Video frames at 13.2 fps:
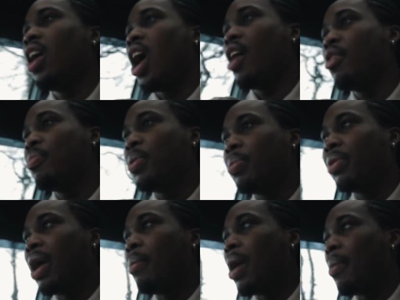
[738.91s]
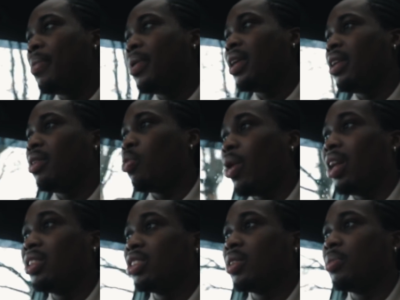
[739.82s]
other people that might be
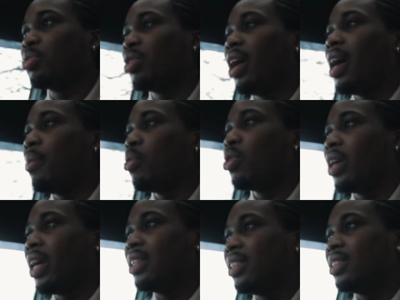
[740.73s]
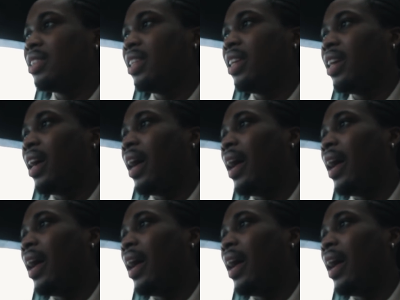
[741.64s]
willing to subscribe will get to see it.